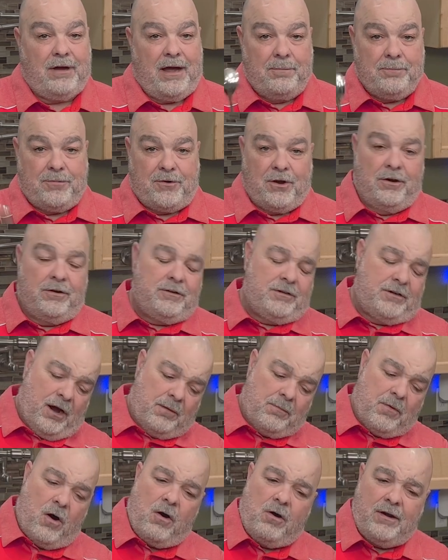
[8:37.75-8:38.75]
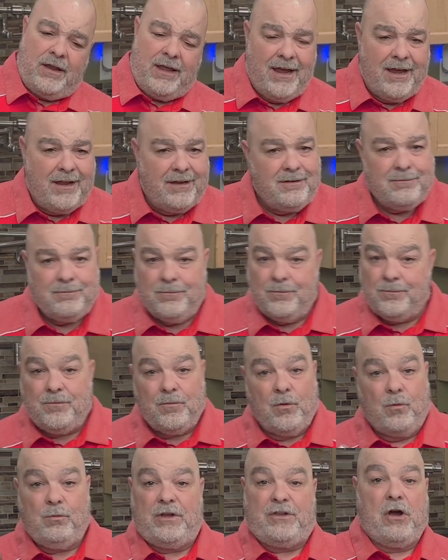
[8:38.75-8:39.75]
I'm Curt. Come on in.
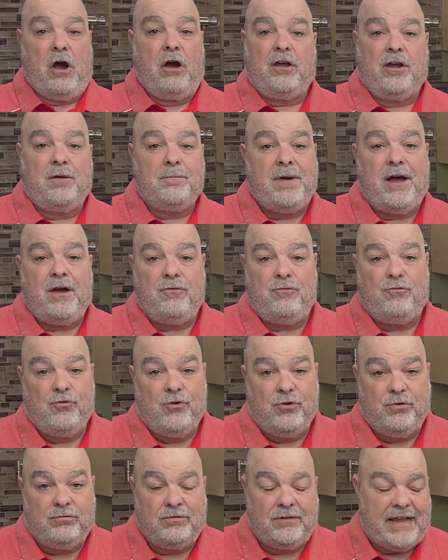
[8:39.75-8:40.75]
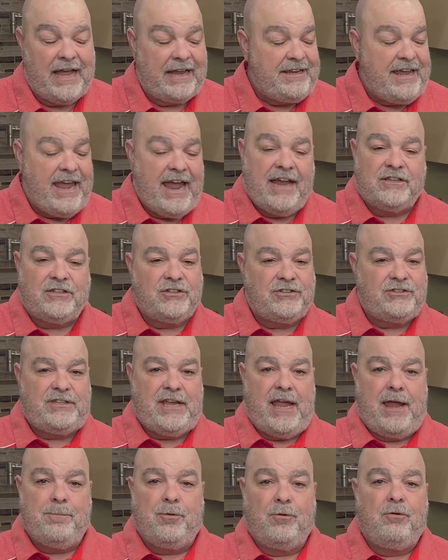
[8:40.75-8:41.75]
We're talking about roux, that Cajun
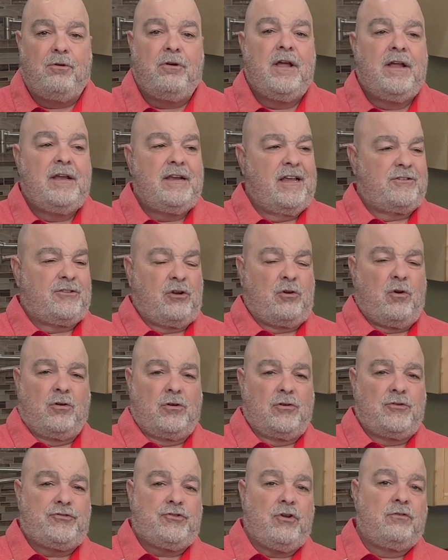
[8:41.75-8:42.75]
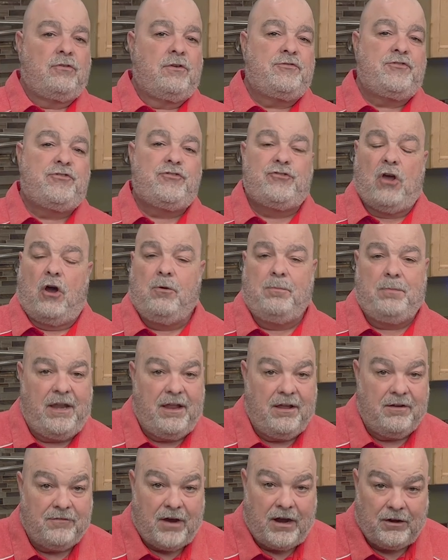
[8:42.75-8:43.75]
staple that's the cornerstone of so many
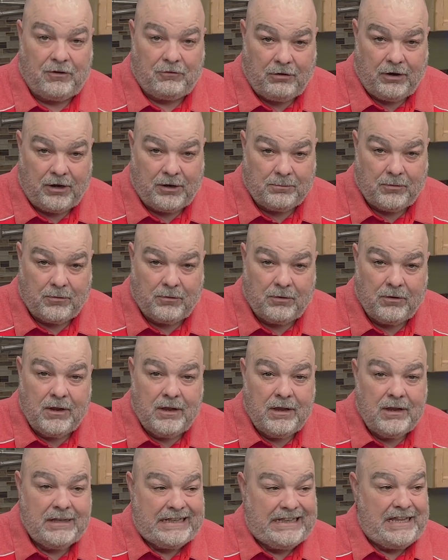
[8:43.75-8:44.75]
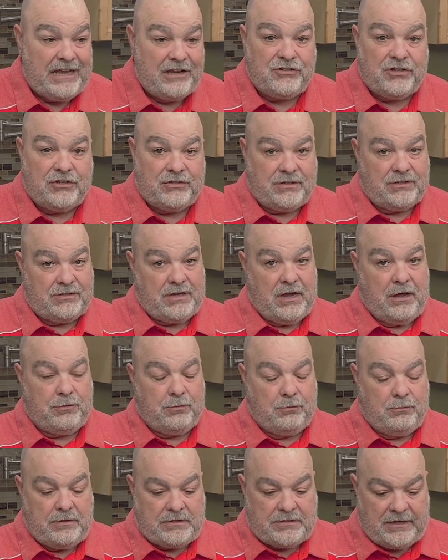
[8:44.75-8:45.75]
of our incredible dishes in South
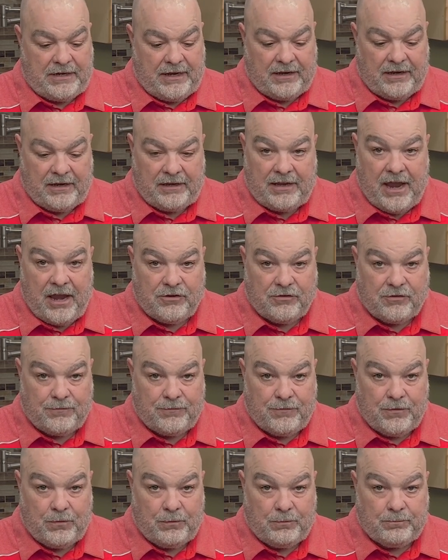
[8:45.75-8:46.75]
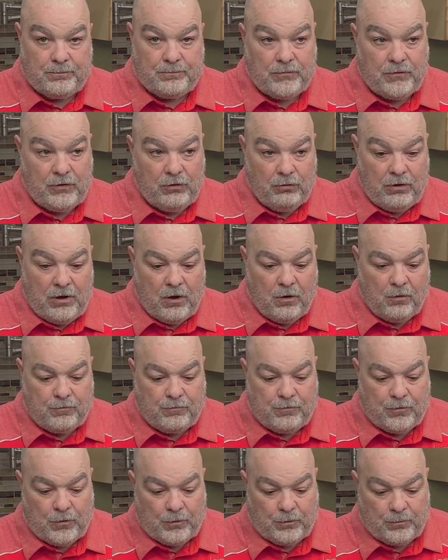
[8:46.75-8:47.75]
Louisiana and Cajun food, Creole
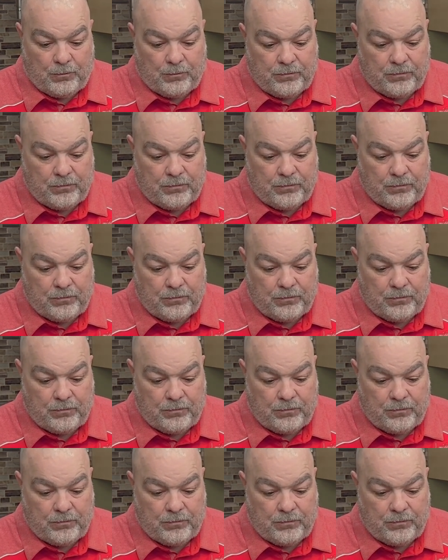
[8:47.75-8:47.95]
food.